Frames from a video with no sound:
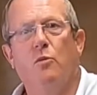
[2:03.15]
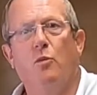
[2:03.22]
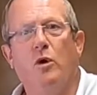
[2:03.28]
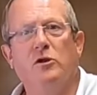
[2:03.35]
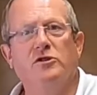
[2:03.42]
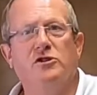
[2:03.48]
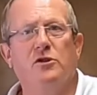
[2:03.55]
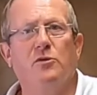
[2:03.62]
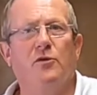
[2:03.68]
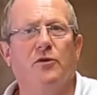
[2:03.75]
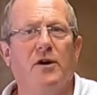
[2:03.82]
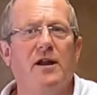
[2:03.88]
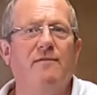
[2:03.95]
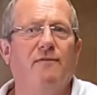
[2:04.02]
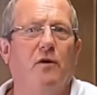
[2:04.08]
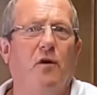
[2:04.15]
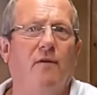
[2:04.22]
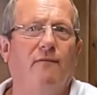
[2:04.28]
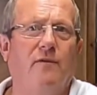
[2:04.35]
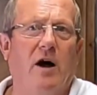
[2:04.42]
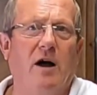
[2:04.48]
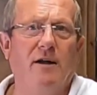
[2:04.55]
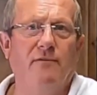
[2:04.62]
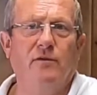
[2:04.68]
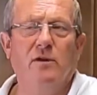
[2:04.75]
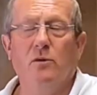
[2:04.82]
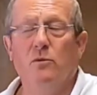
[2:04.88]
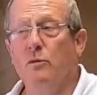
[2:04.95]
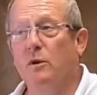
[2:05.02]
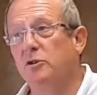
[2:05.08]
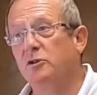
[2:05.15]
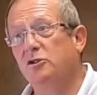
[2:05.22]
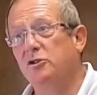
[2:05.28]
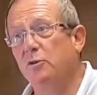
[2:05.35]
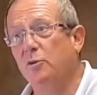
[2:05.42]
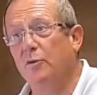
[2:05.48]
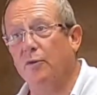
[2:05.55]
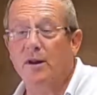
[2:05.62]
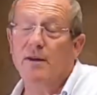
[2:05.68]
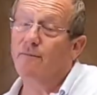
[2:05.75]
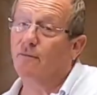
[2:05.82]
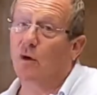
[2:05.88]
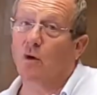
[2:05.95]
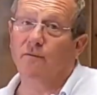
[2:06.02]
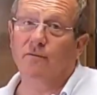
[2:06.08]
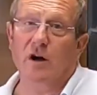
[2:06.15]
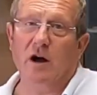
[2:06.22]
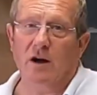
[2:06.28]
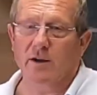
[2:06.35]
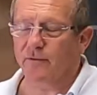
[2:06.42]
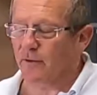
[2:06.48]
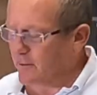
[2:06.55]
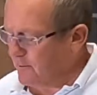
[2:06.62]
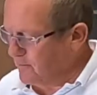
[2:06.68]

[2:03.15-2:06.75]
1, 2, 3, 4, 5. 1, 2, 3, 4, 5.